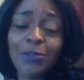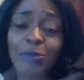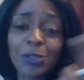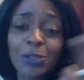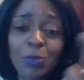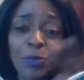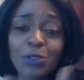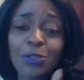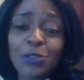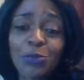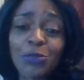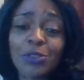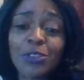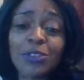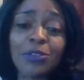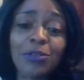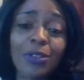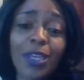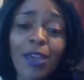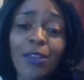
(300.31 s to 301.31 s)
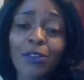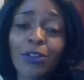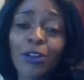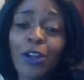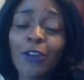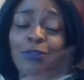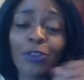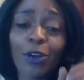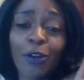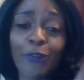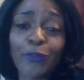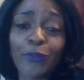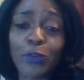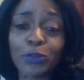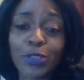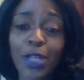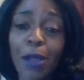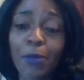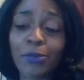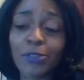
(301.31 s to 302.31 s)
He was putting two and two together after our
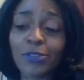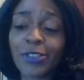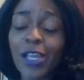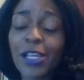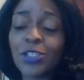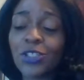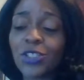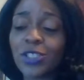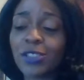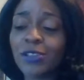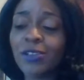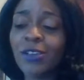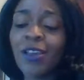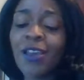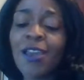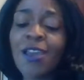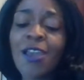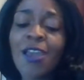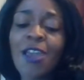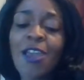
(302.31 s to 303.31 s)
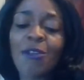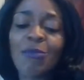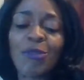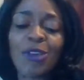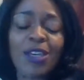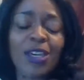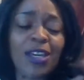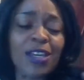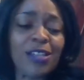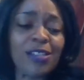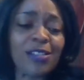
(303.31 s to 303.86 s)
first conversation, because